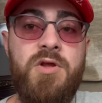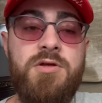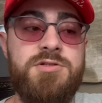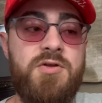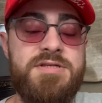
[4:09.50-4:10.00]

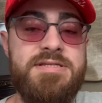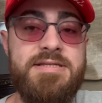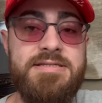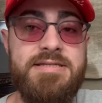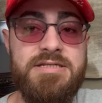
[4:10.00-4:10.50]
So this is the
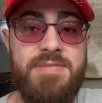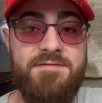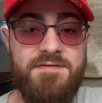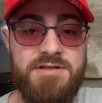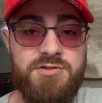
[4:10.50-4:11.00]

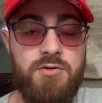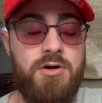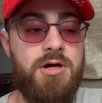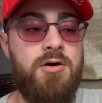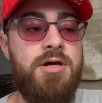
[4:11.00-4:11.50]
6x50
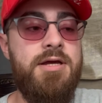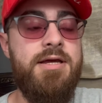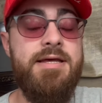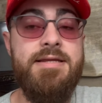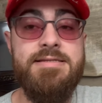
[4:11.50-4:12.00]
Toro.
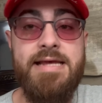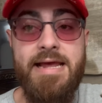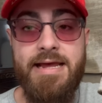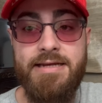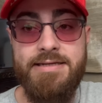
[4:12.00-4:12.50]
It is
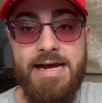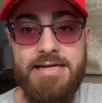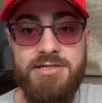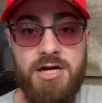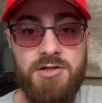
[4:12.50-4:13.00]
a
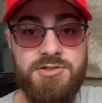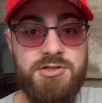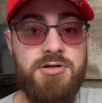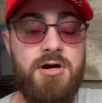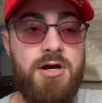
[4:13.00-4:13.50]
$9
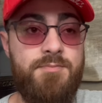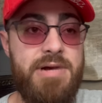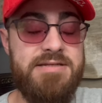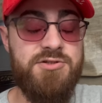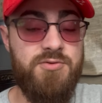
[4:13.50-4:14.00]
cigar.
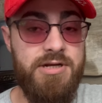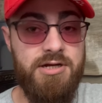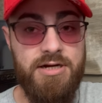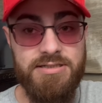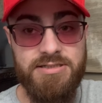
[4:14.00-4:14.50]
Box of 20
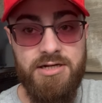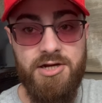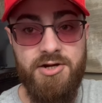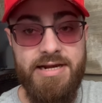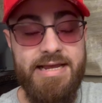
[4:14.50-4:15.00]
costs
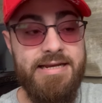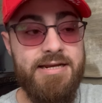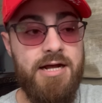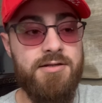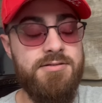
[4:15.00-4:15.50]

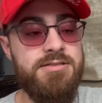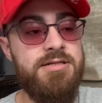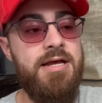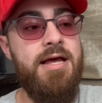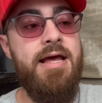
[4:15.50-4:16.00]
$180.
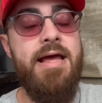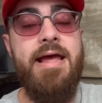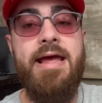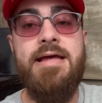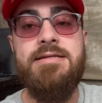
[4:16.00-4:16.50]

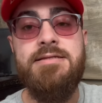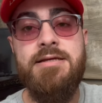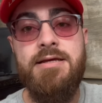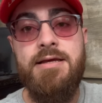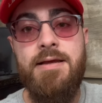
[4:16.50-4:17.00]
And
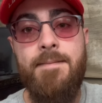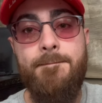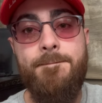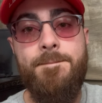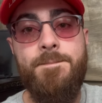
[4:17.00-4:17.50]

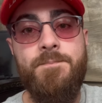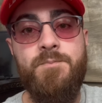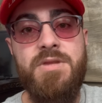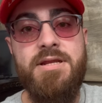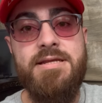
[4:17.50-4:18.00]

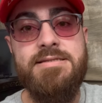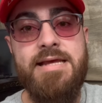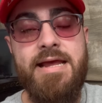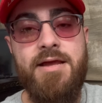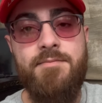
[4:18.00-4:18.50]
it is
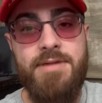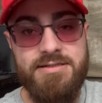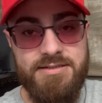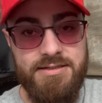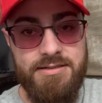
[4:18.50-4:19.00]
a
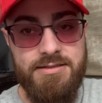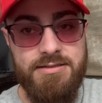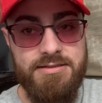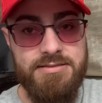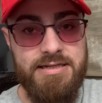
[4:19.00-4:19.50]
Mexican
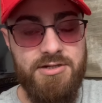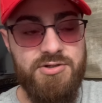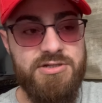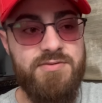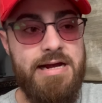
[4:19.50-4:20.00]
San
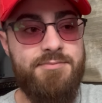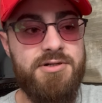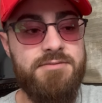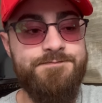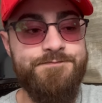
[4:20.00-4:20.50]
Andreas
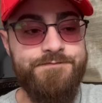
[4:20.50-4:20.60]
wrapper,